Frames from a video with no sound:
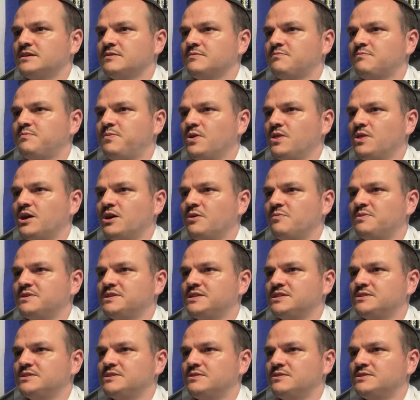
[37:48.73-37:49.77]
Paul Lopez
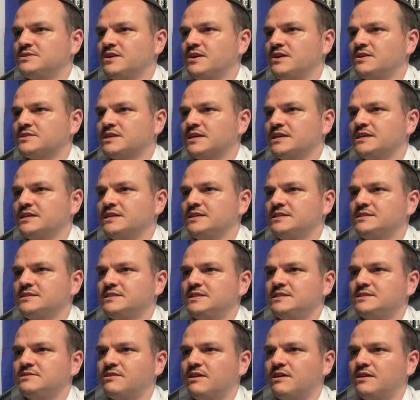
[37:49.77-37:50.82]
is also asking, is
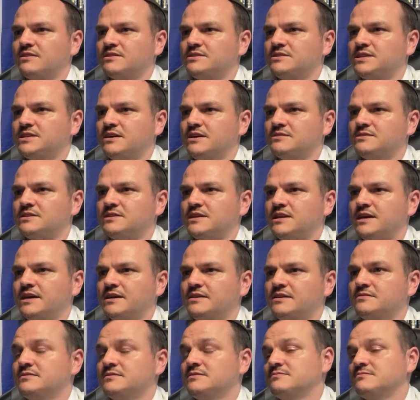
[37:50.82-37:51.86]
Israel the chosen land?
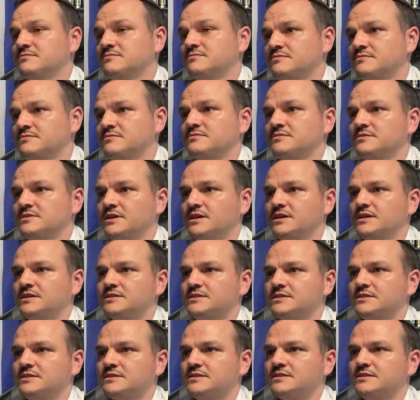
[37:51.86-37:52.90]

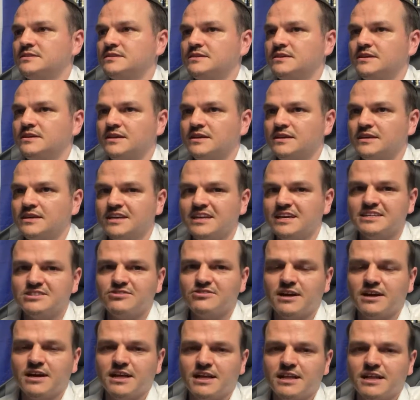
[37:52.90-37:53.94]
Yes.
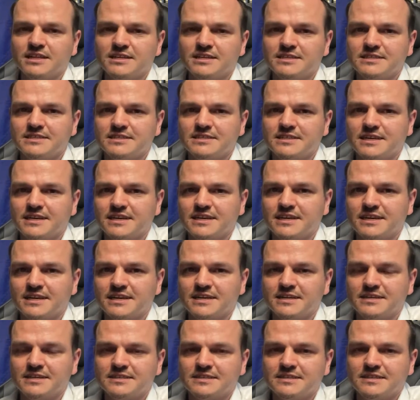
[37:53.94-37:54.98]
Israel is the
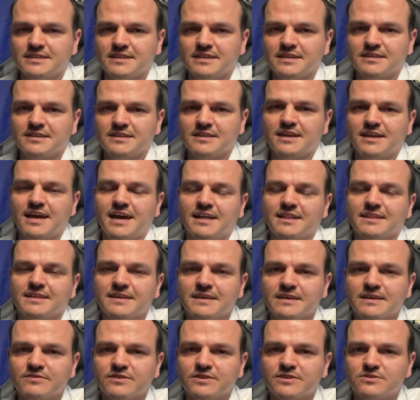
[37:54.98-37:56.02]
land
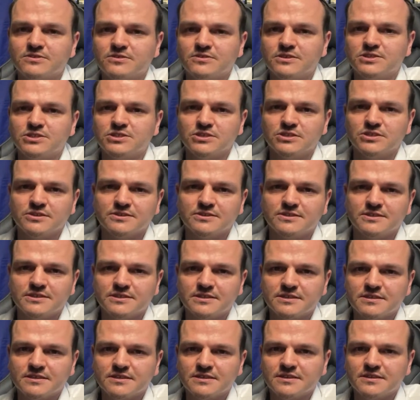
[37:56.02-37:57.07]
given to the Jews
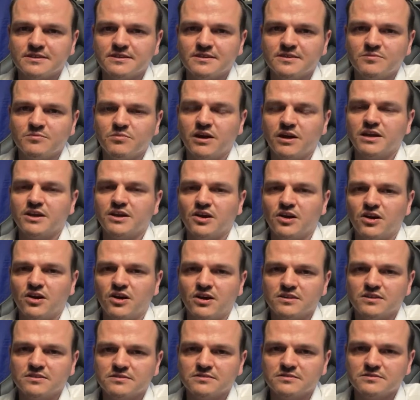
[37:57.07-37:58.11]
by
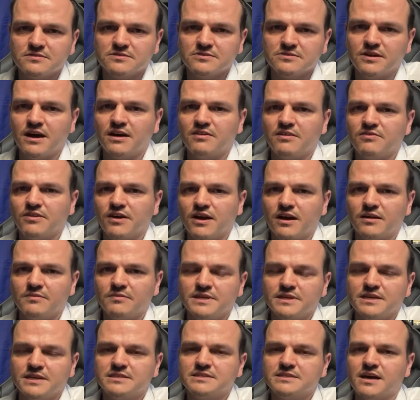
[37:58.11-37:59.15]
God, to Abraham,
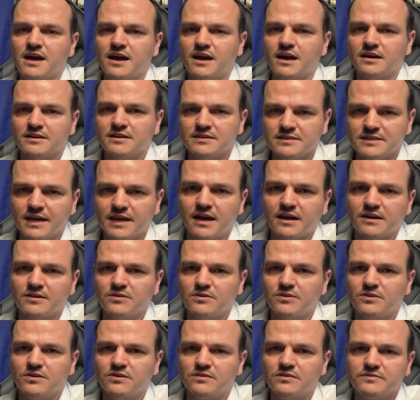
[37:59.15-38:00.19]
Yitzchak, and
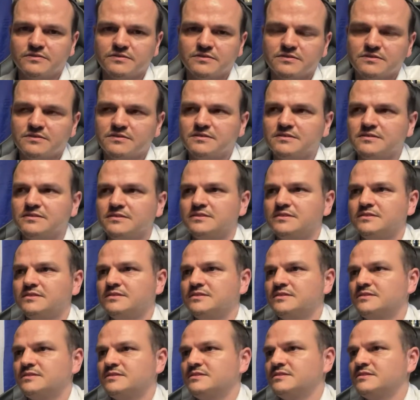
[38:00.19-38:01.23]
Yaakov.
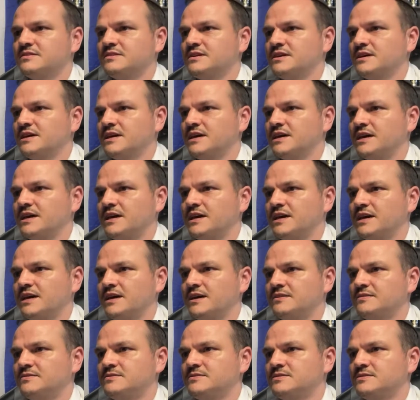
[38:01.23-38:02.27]
And